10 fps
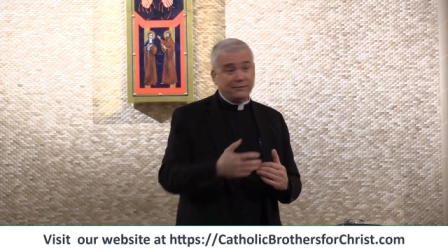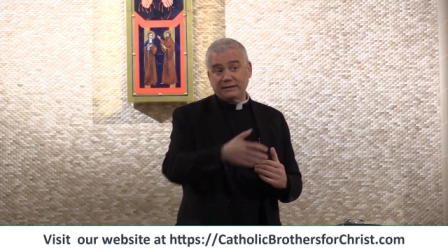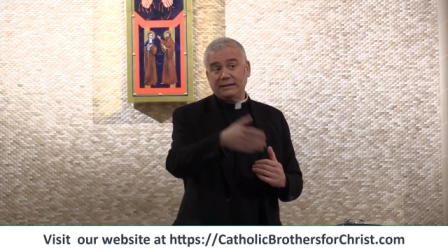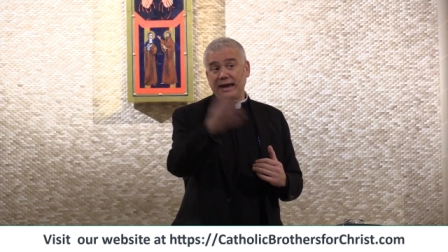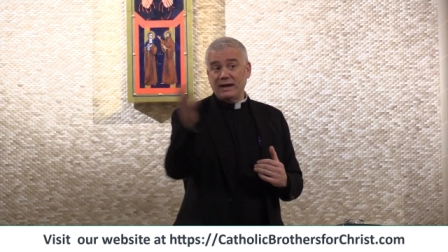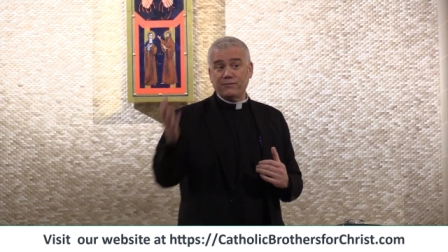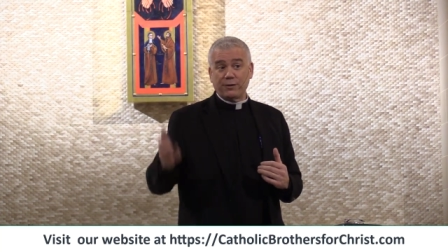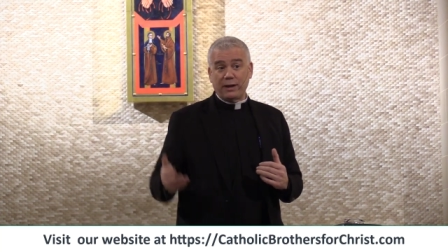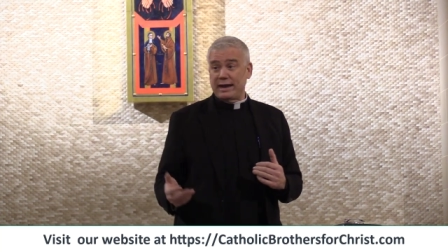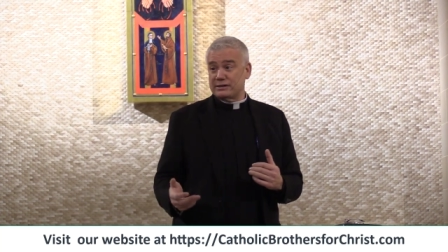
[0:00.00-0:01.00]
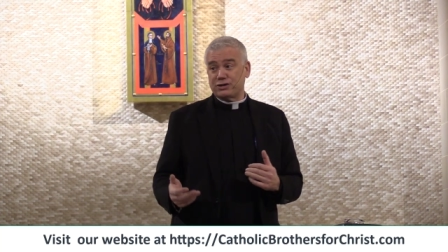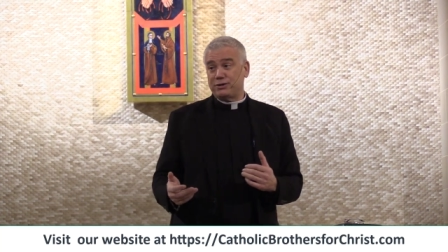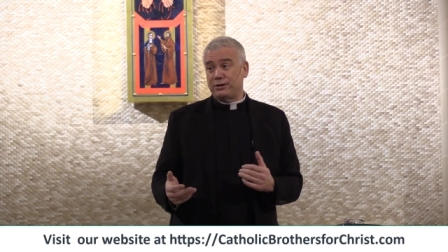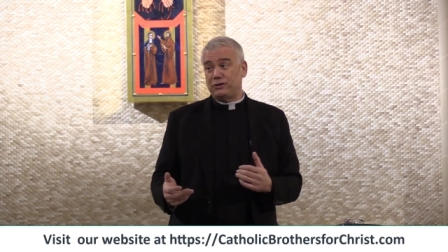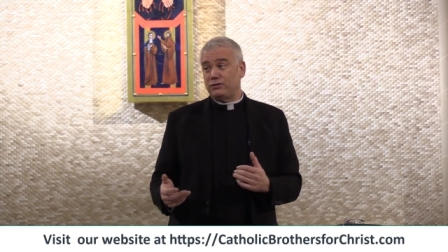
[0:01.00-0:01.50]
every day for the last
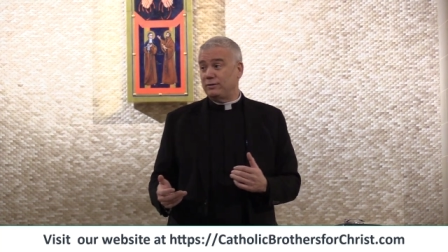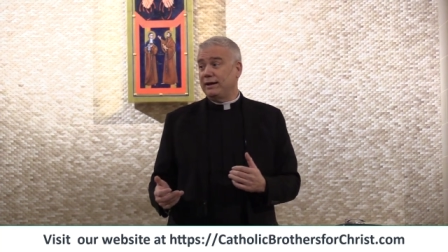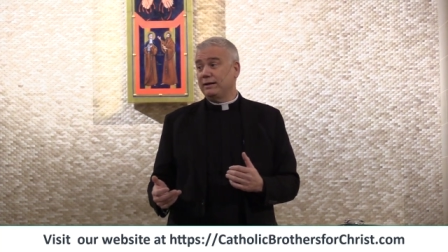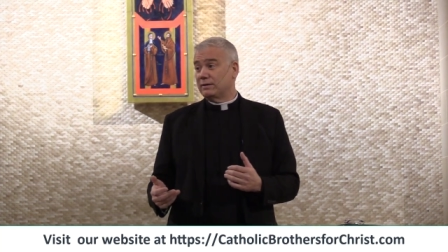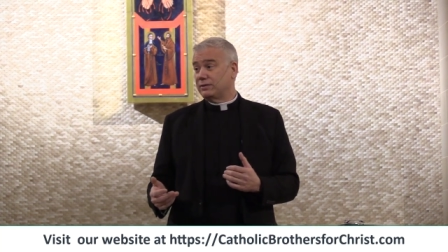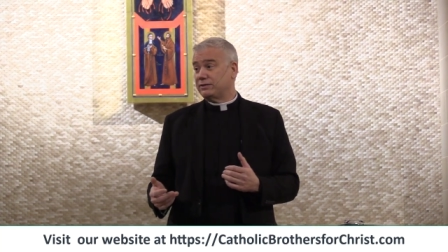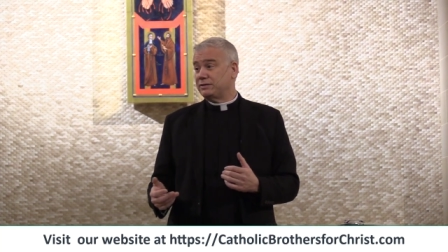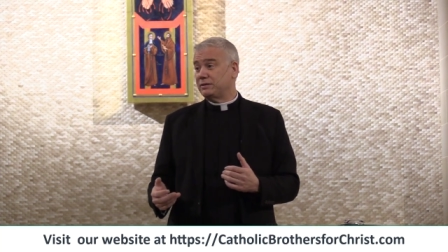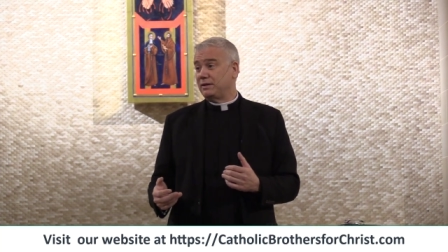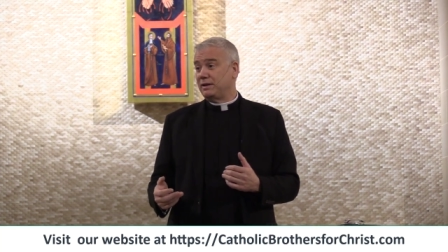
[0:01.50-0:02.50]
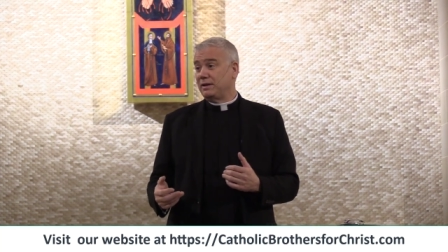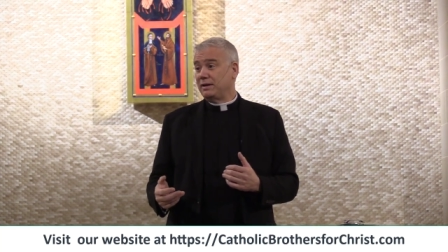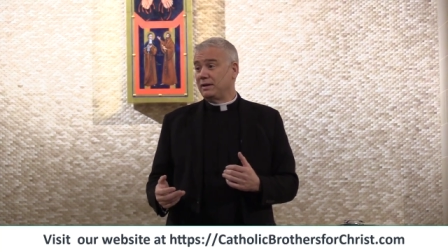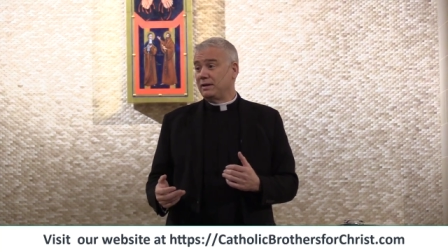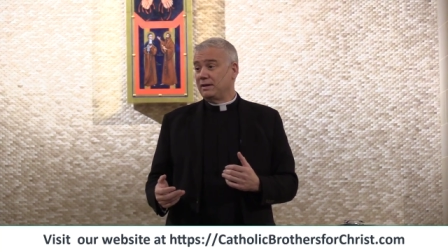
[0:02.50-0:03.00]
32 years
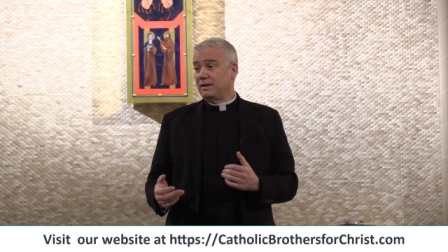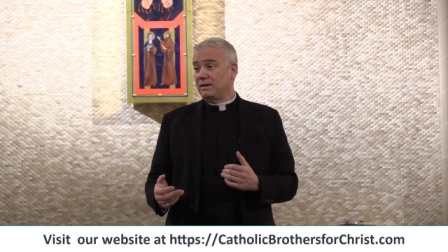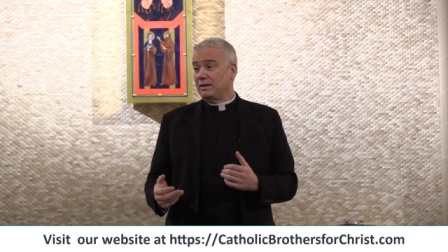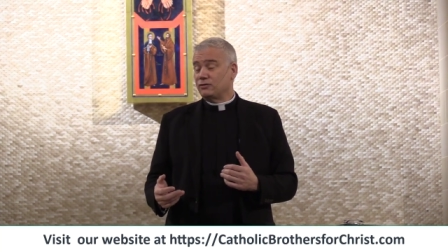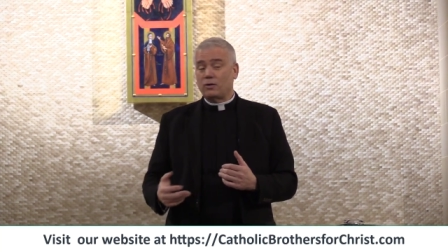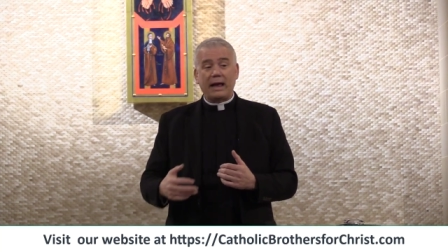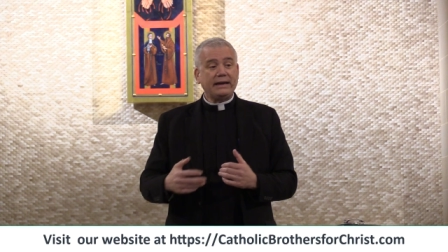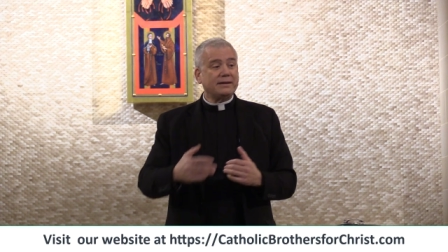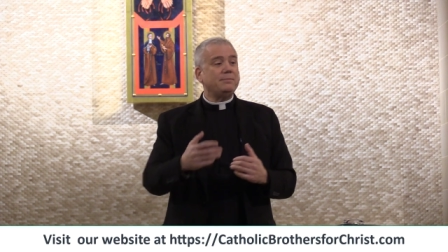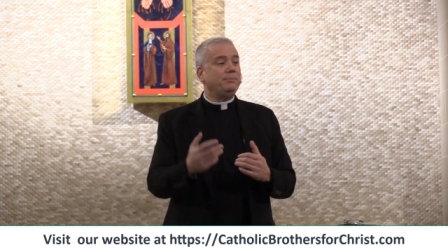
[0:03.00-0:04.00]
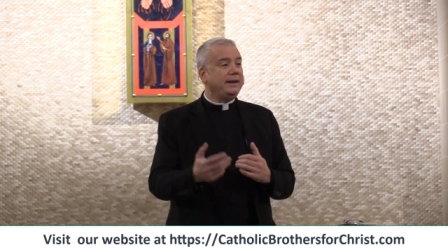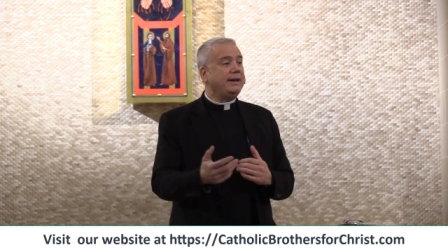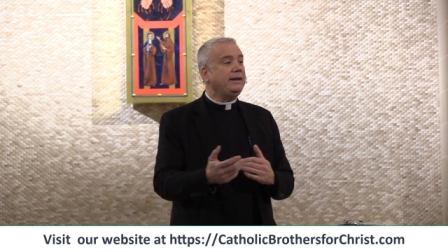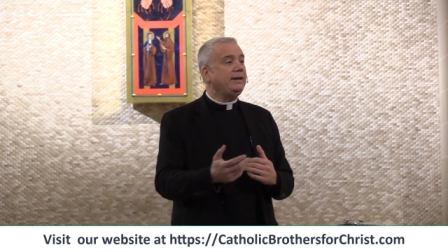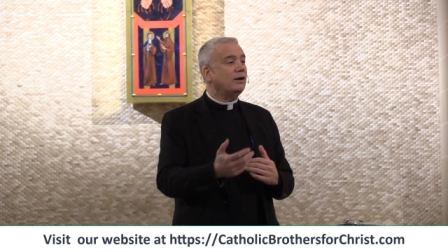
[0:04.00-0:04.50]
so I can
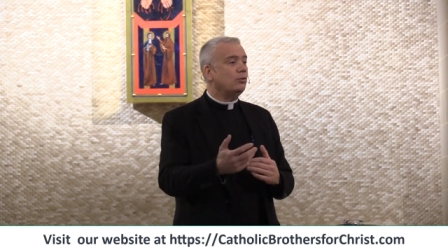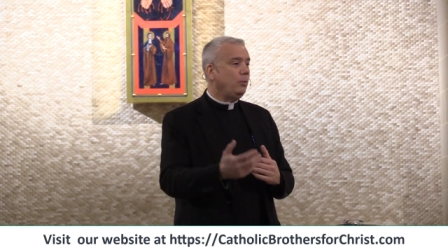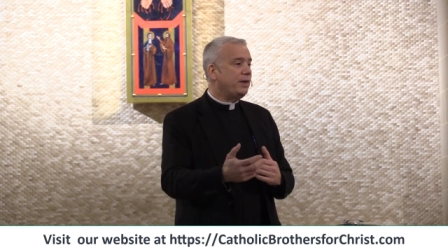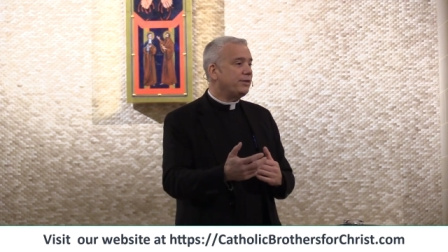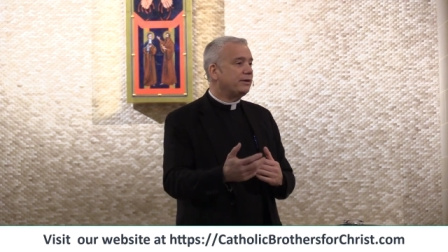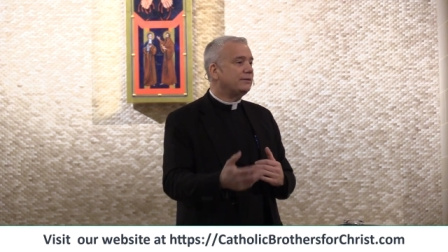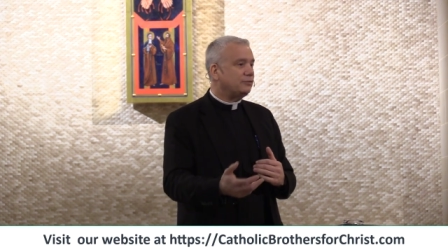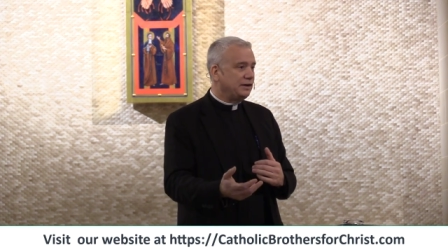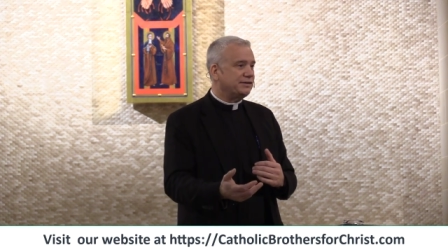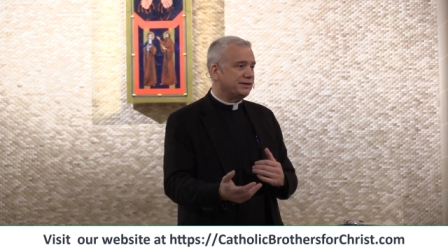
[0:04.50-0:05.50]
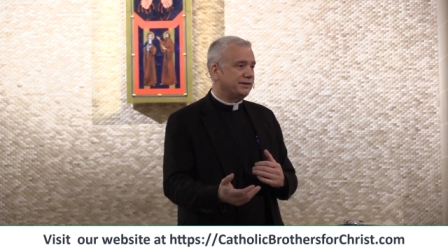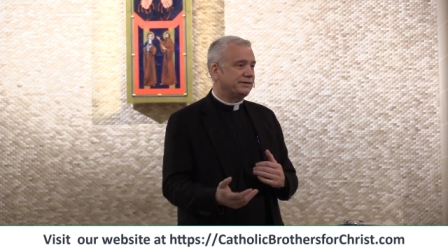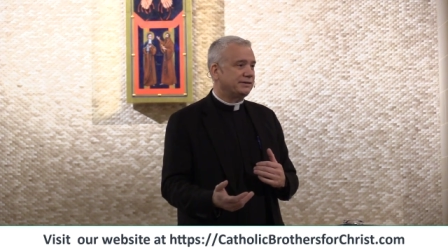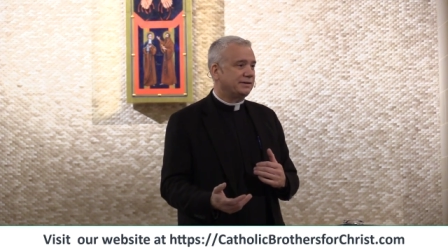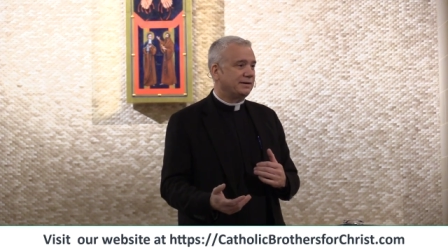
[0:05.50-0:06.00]
be with
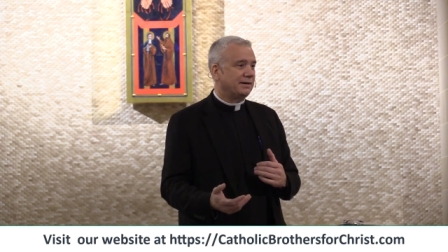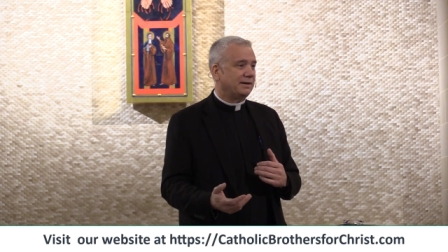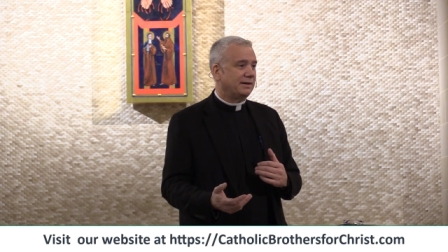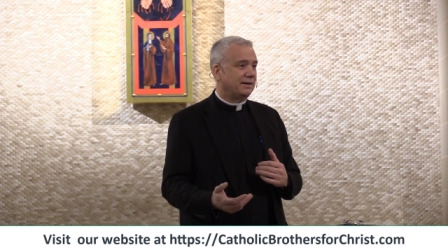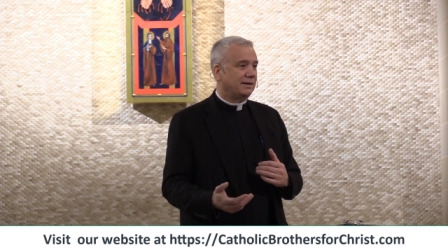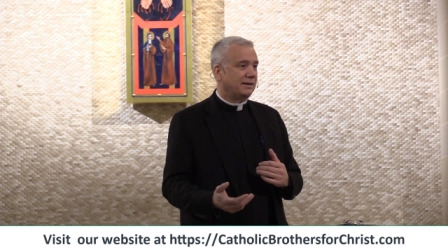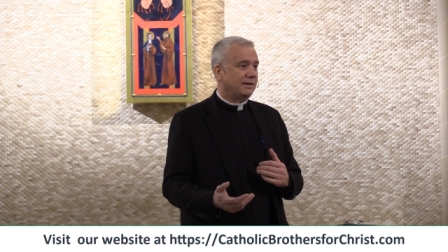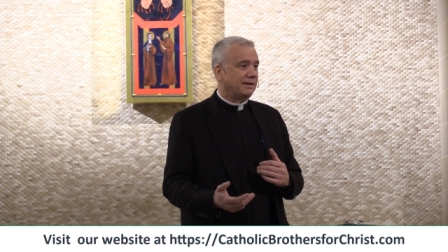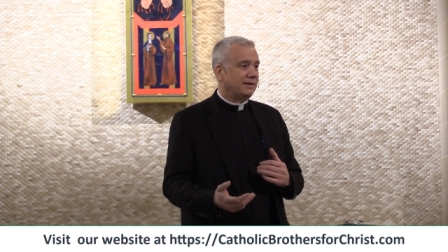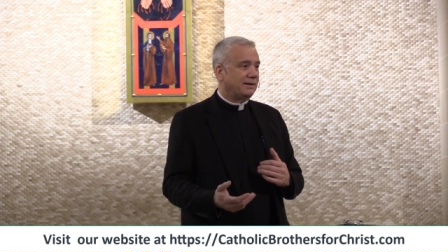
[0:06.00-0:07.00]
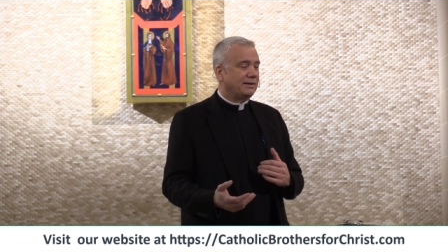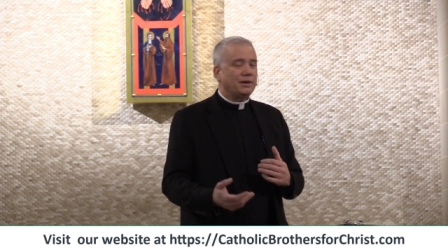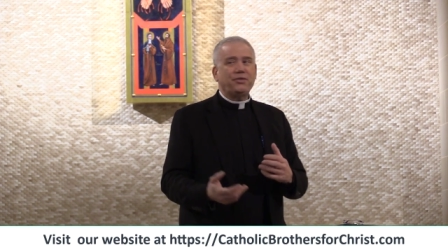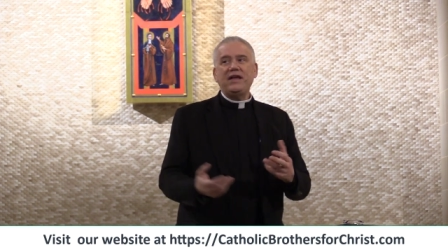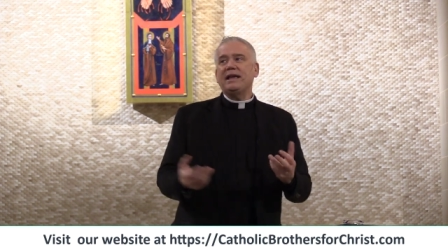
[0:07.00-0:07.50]
Jesus.
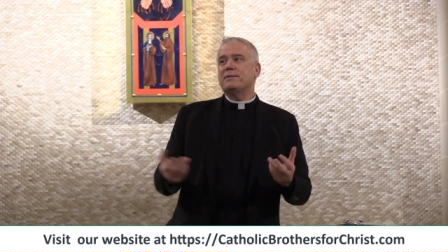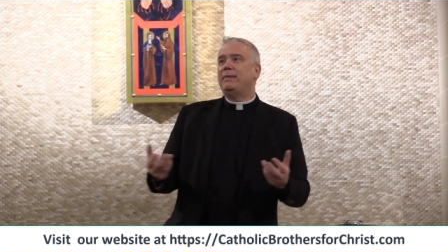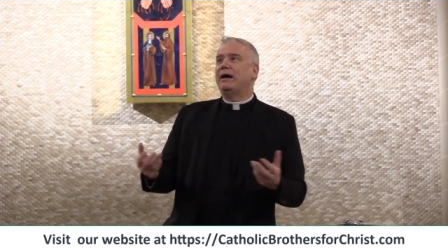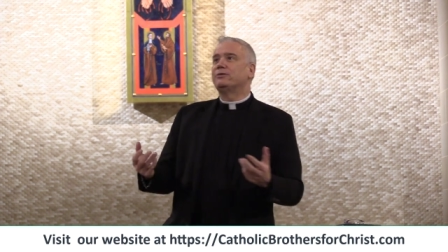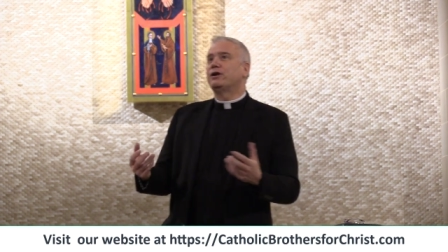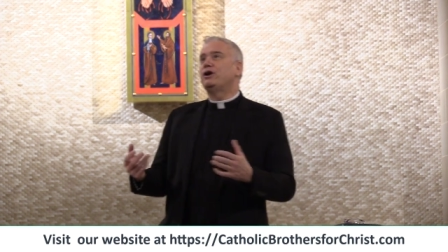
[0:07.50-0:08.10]
To think about the